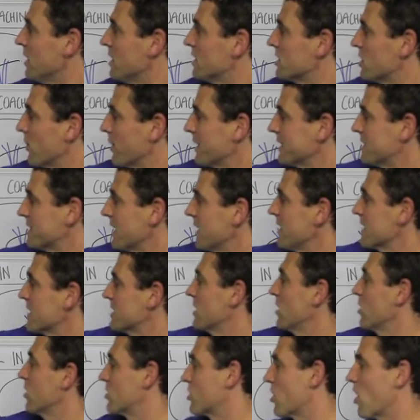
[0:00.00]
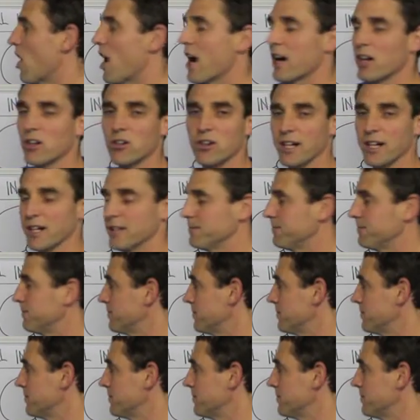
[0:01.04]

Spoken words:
So we can see this little triangle here.